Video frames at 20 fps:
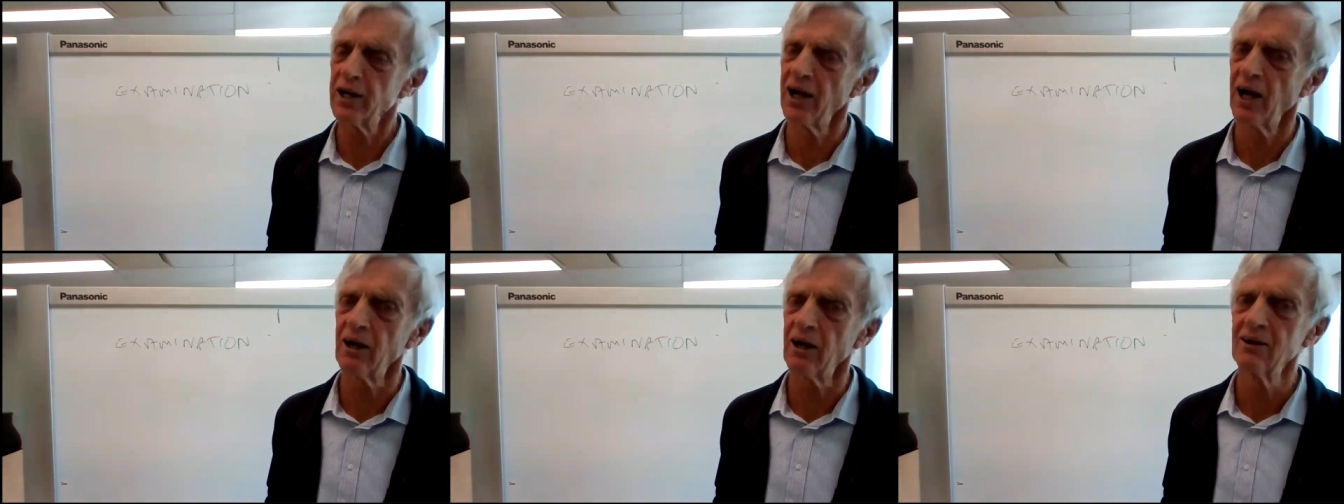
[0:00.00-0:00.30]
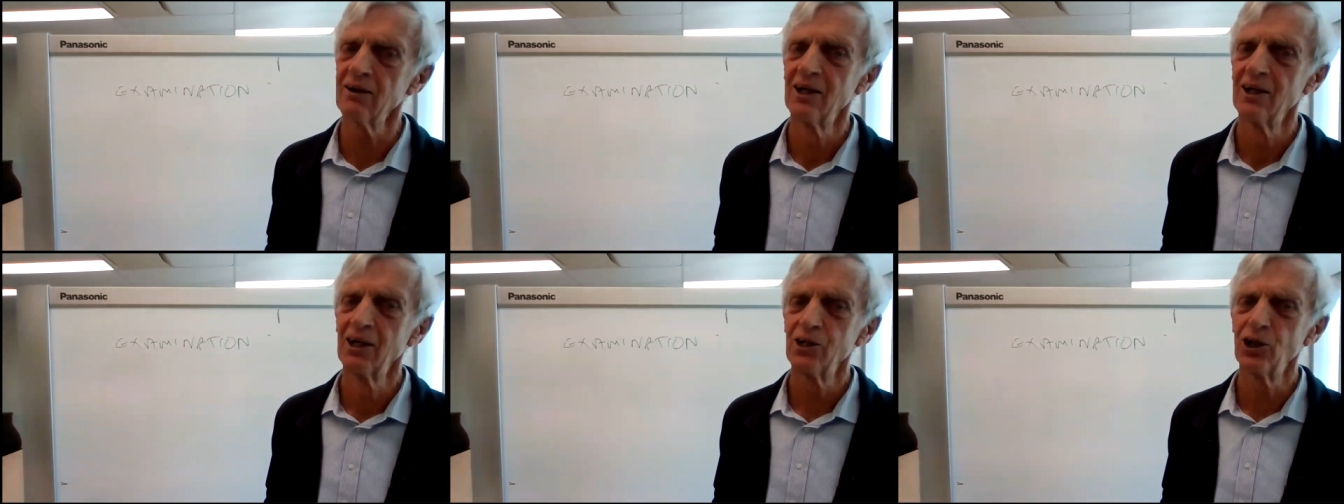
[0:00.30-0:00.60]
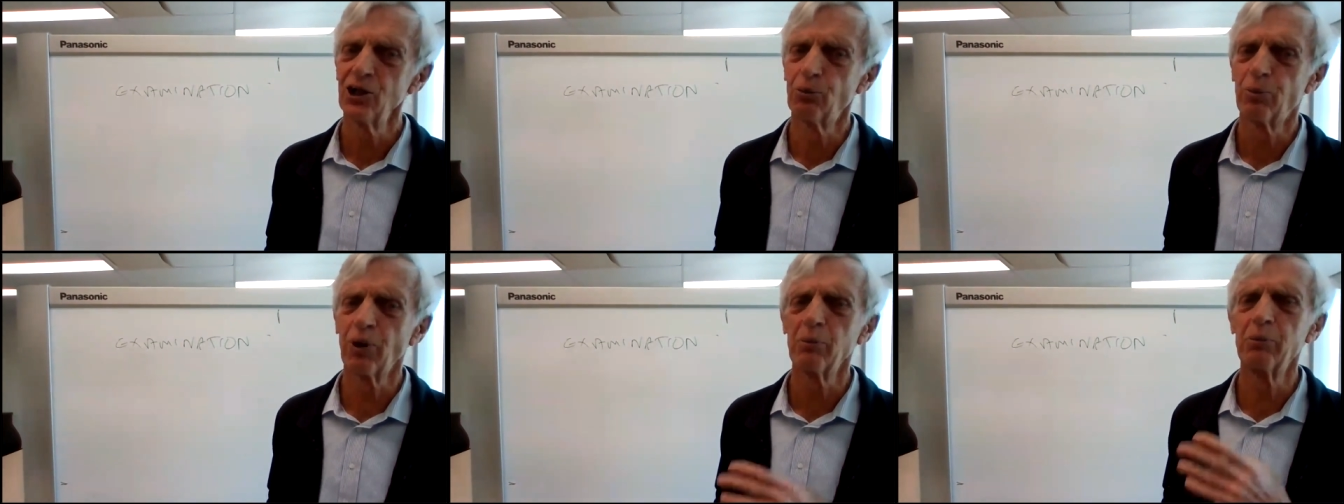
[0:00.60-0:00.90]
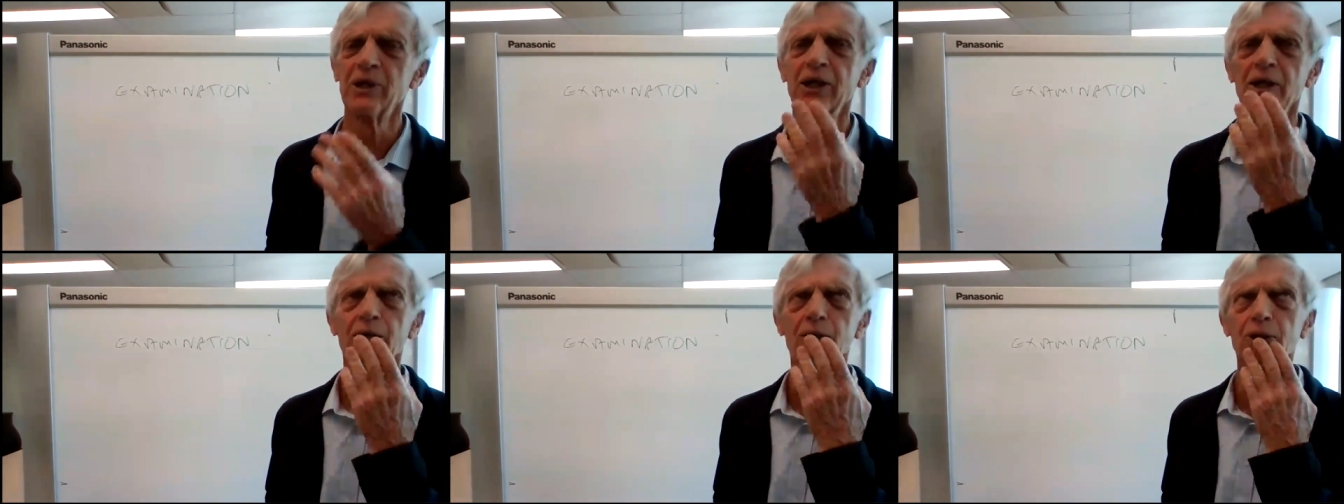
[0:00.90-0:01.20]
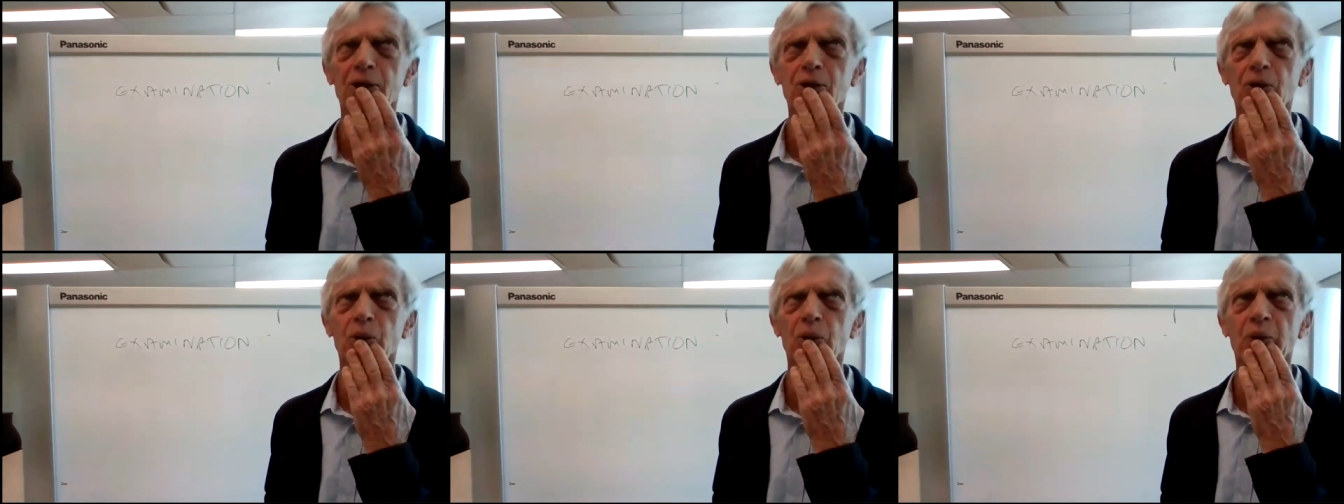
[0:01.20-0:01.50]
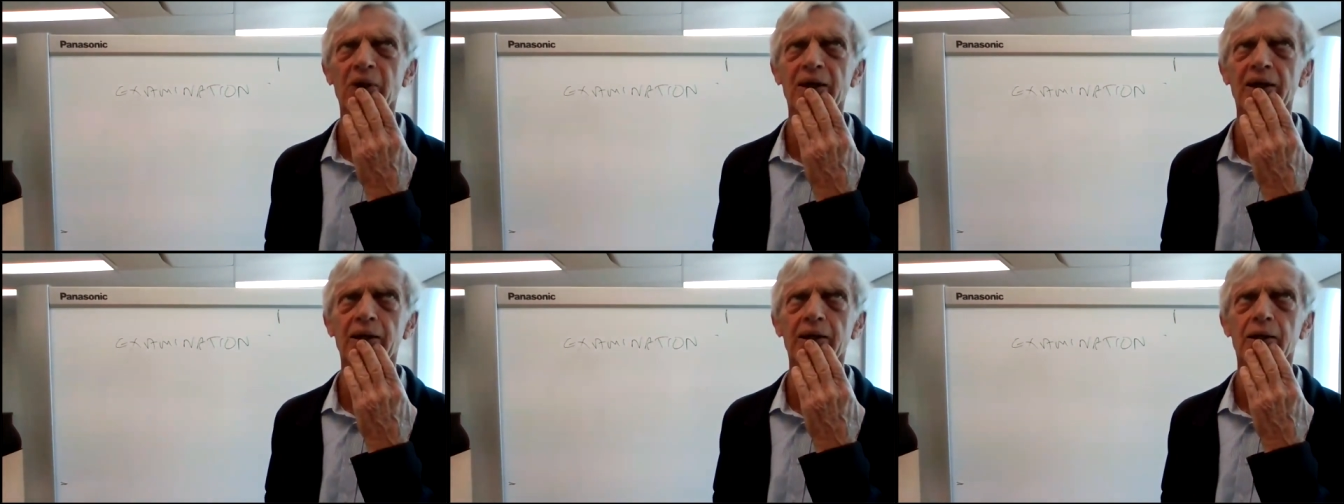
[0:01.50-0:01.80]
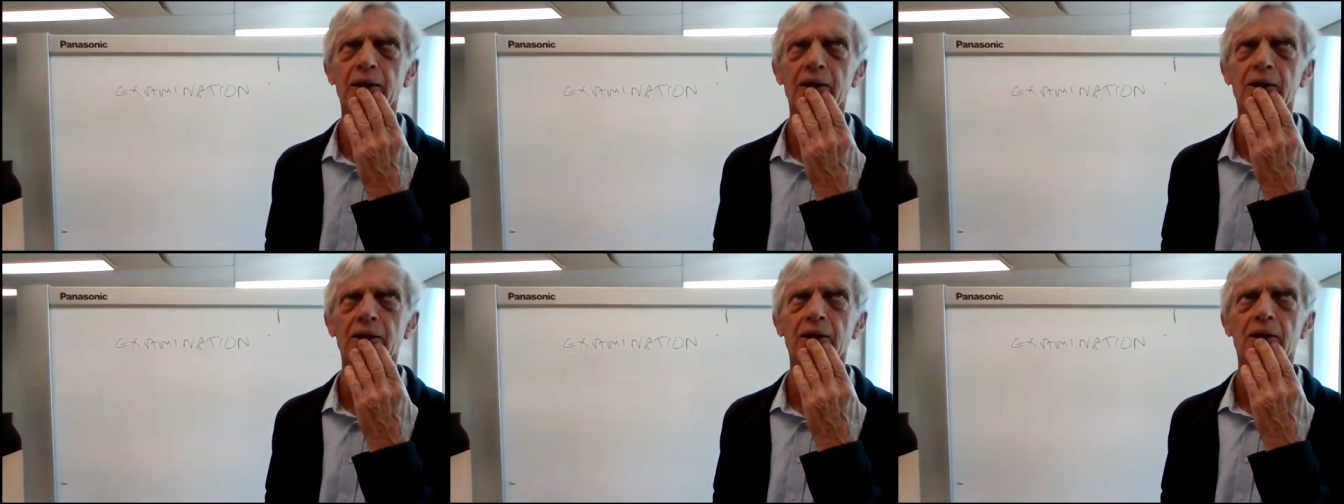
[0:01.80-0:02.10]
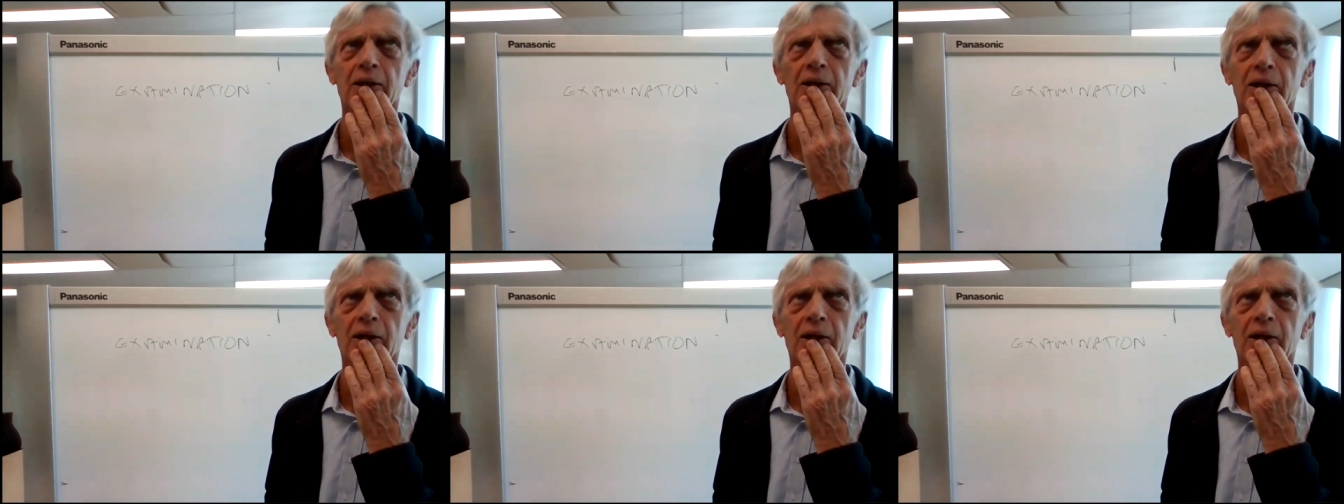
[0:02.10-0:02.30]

right now, you're probably going to look away,